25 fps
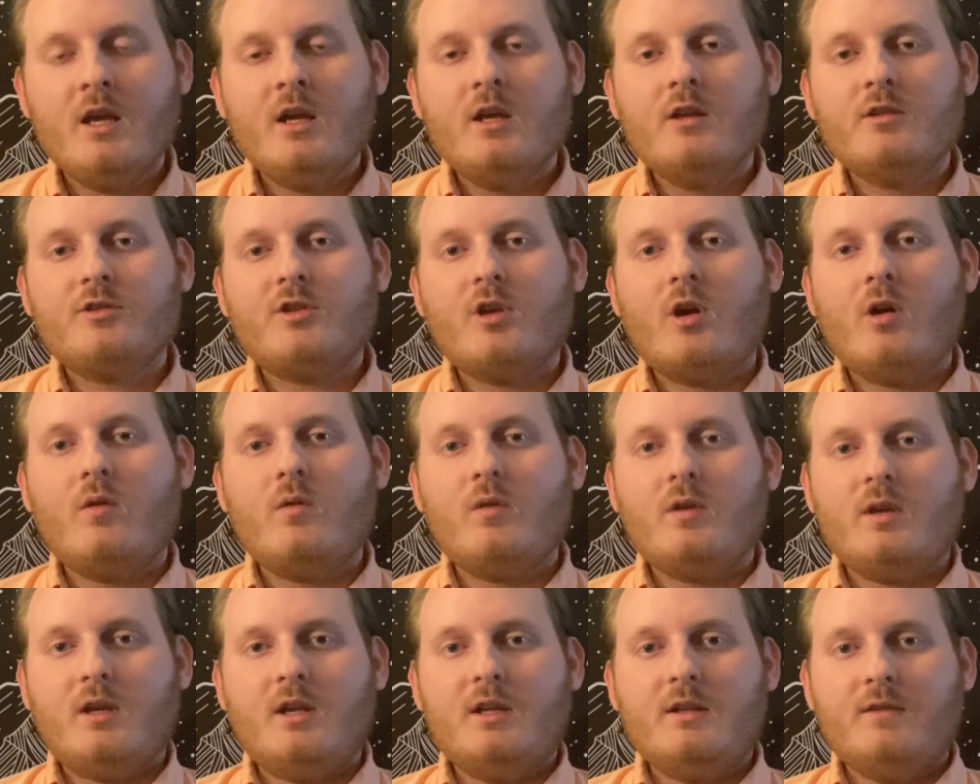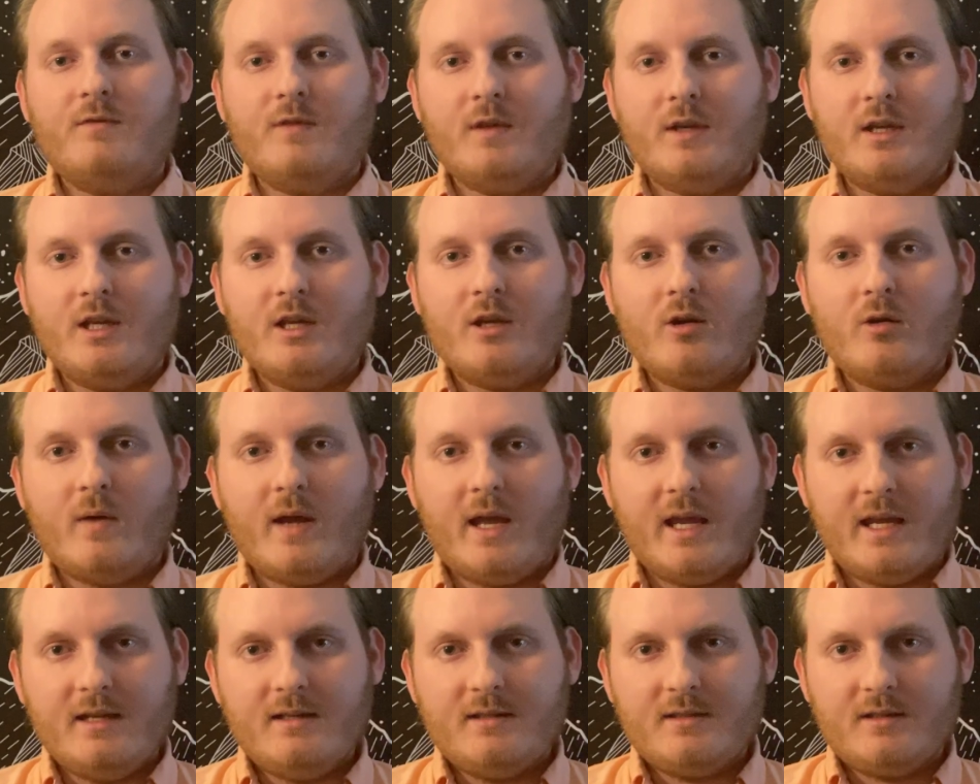So in video
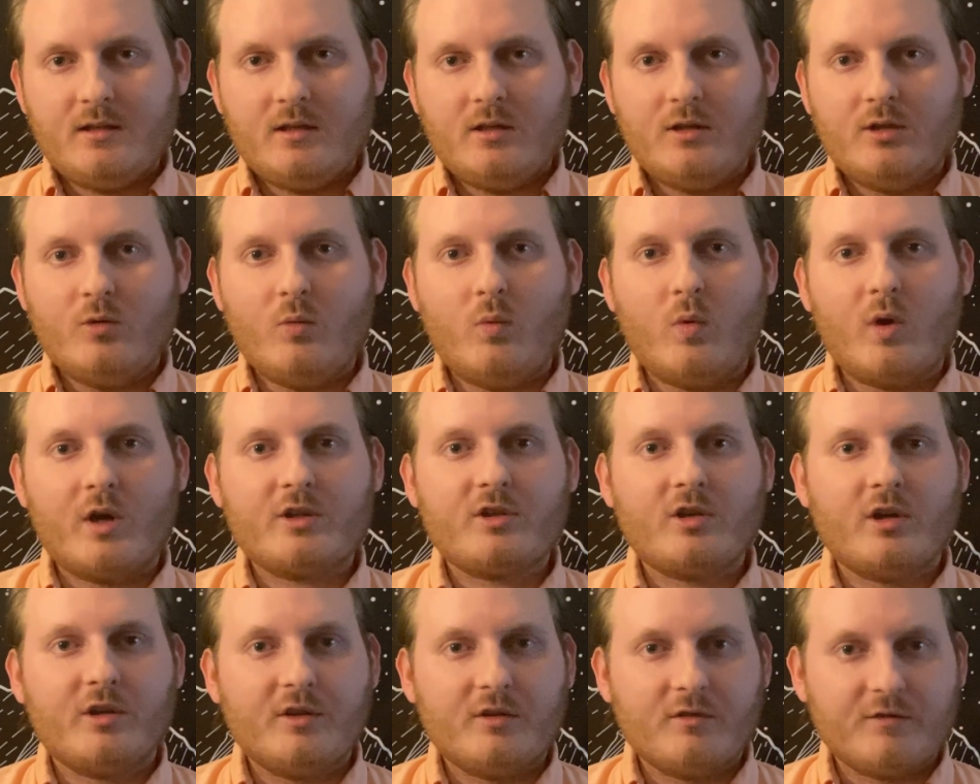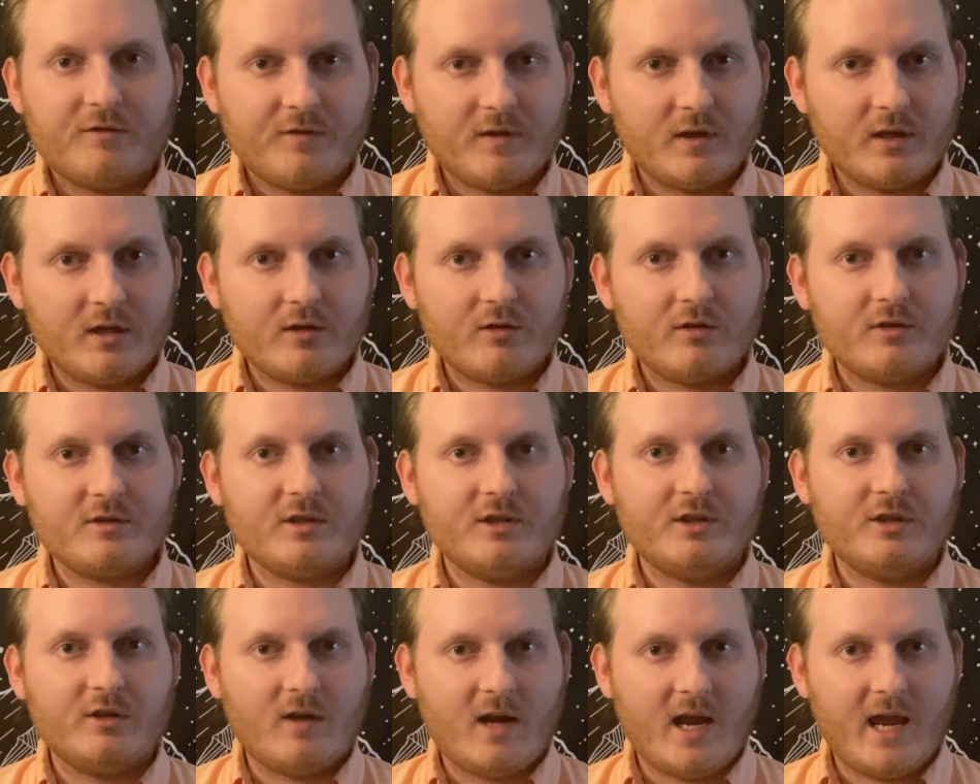8, you worked on your fingers
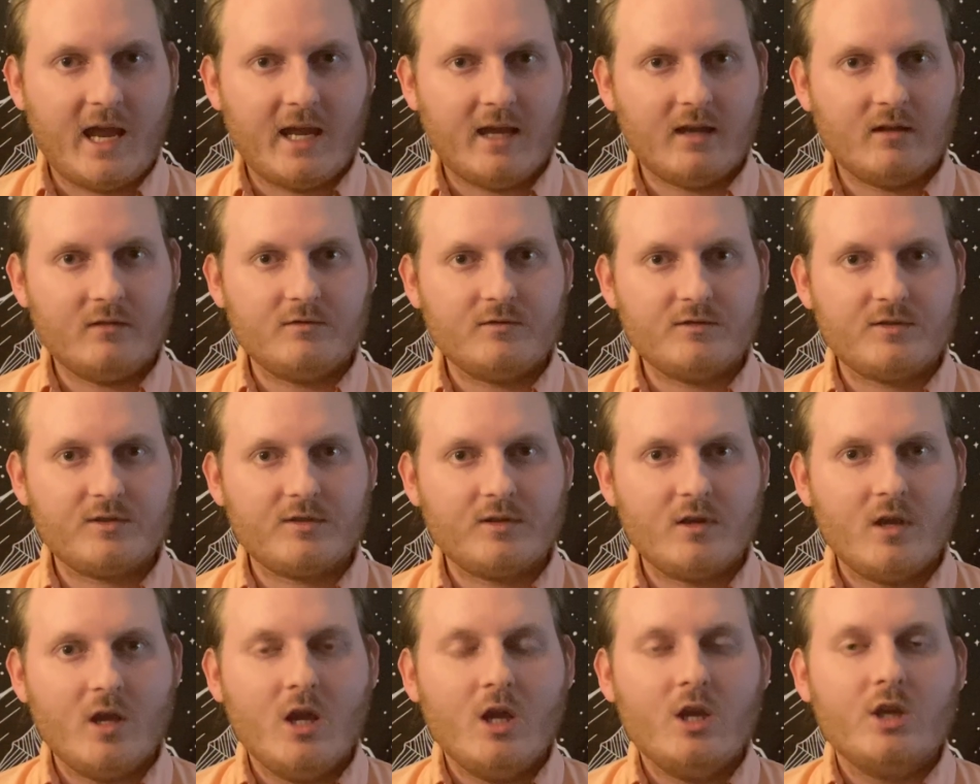and your hands.